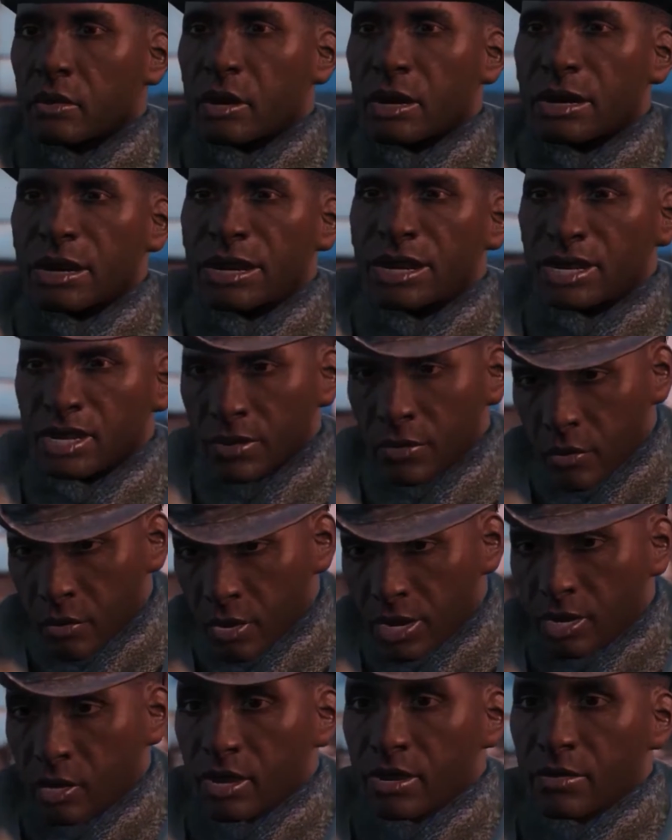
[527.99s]
We need
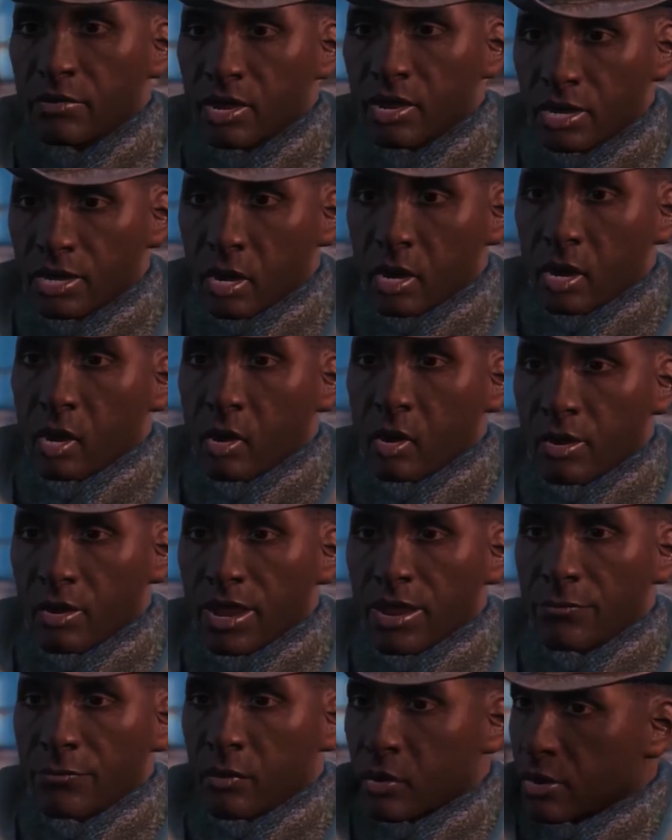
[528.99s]
someone who can bring the whole
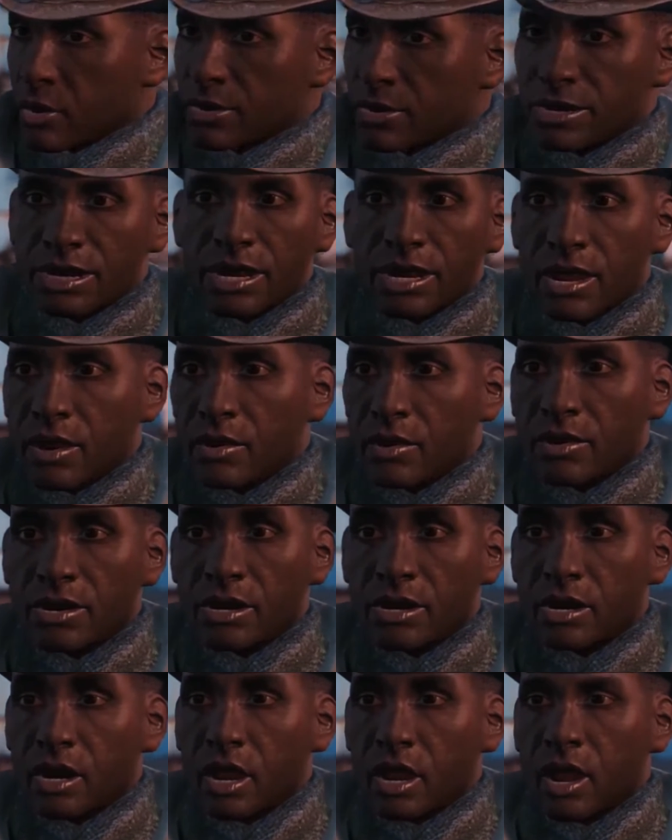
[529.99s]
Commonwealth together
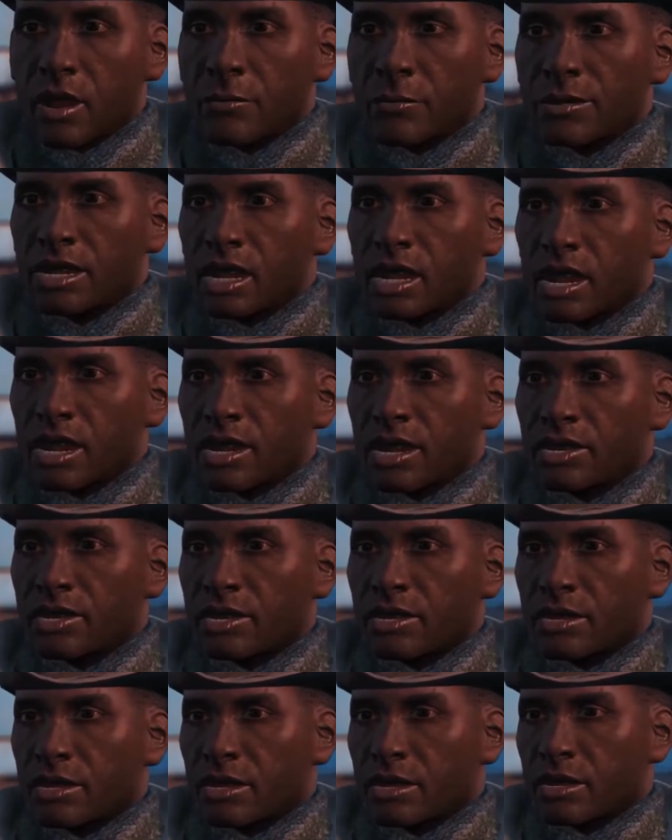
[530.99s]
in a common
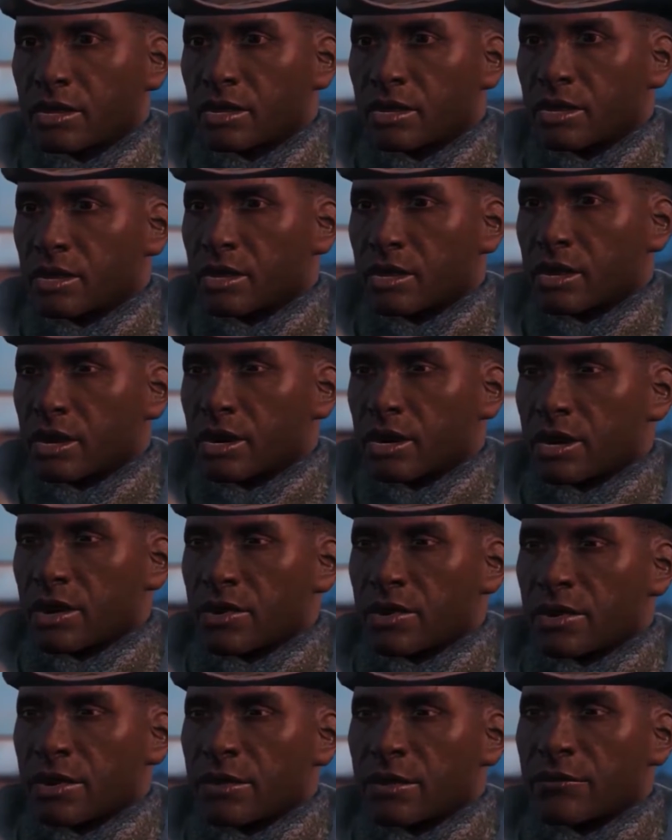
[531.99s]
cause. And
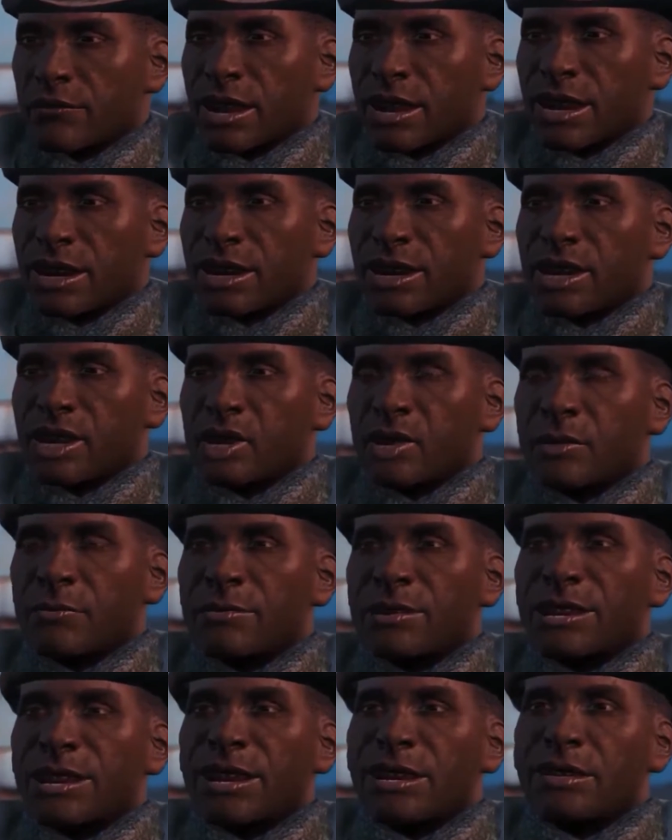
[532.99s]
I think you've got it in you
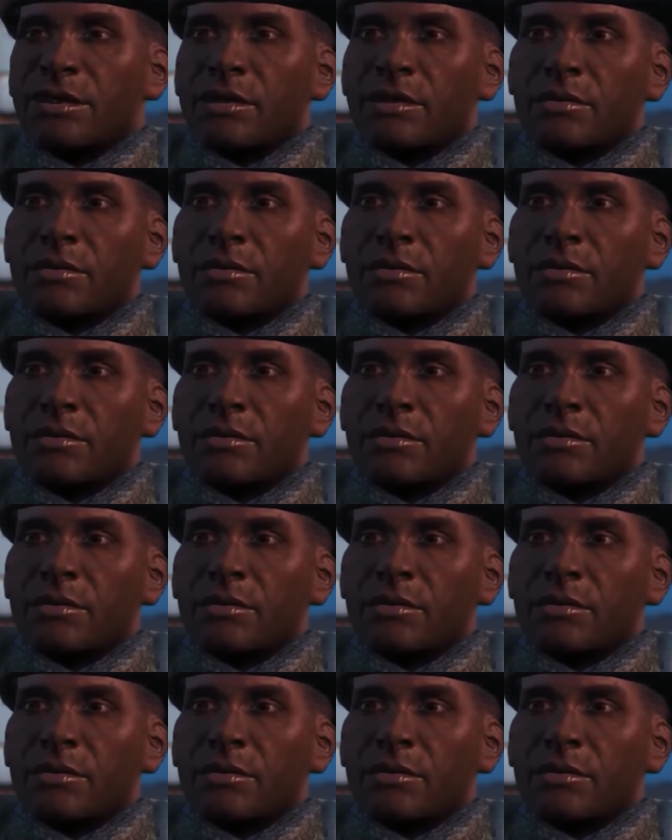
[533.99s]
to be that